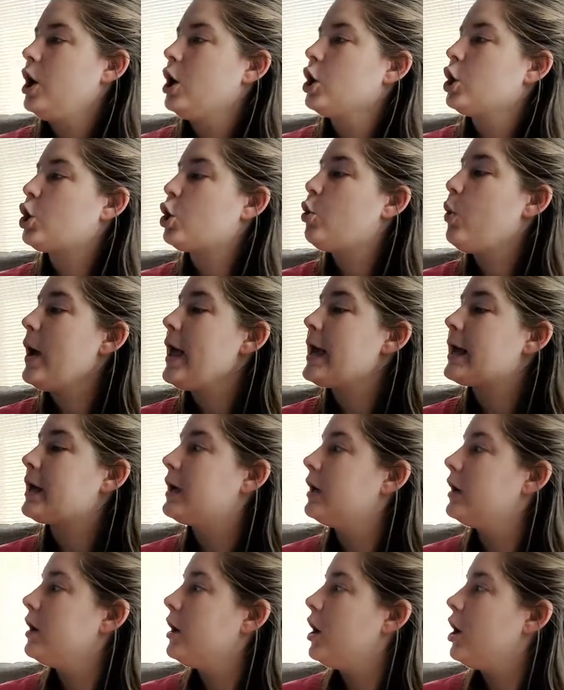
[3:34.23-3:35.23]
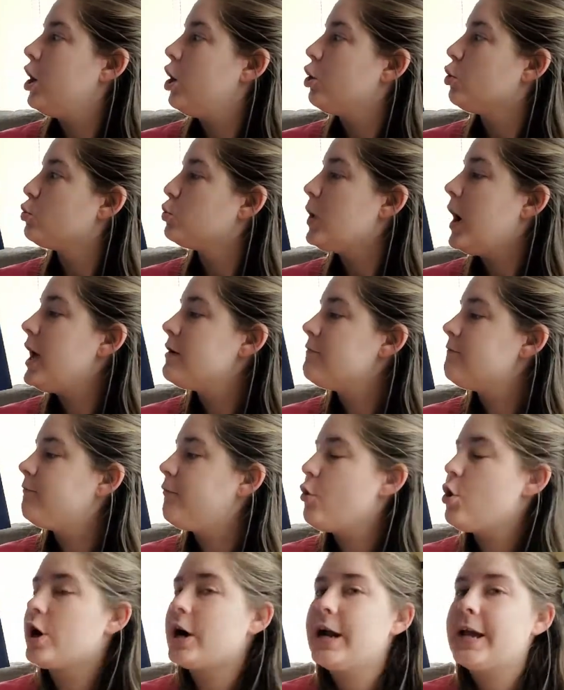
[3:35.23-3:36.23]
Quick! Run
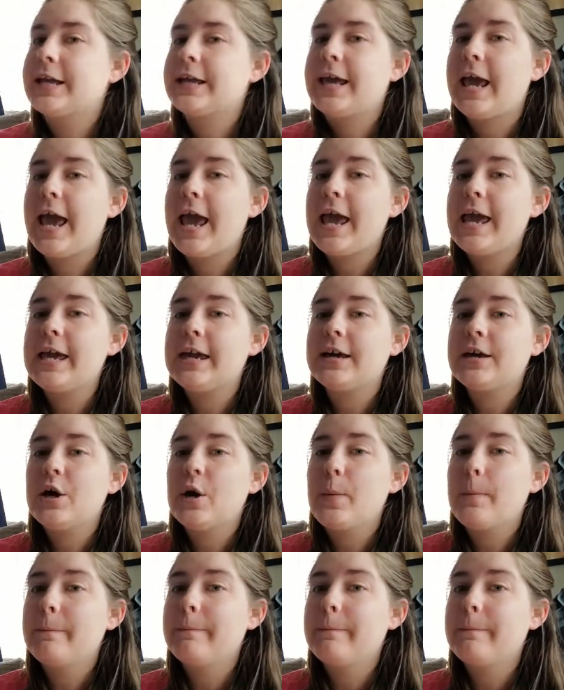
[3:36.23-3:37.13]
for it, Cake!